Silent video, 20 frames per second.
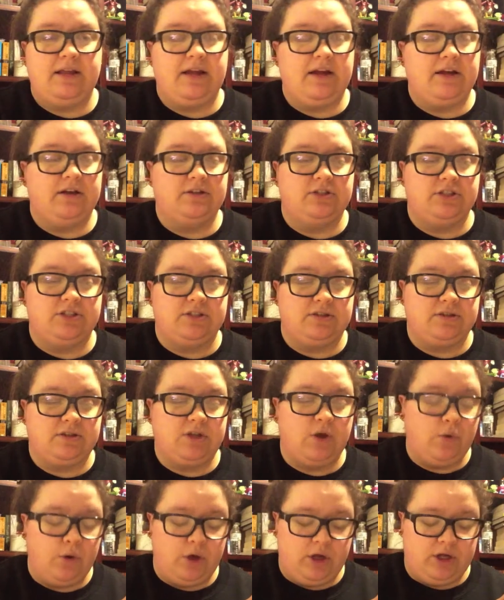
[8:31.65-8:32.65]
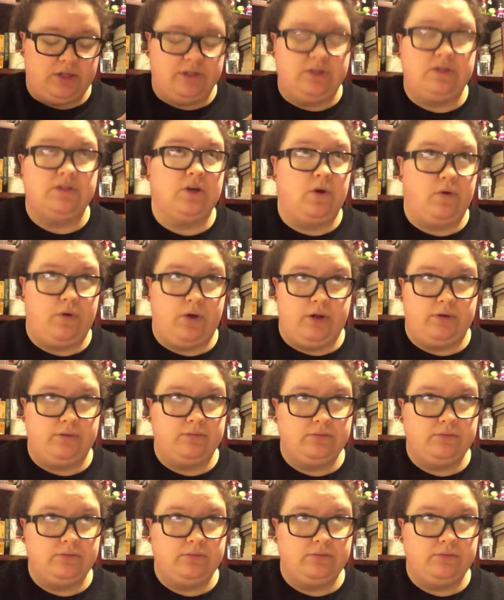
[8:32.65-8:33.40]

They're just so good, so good.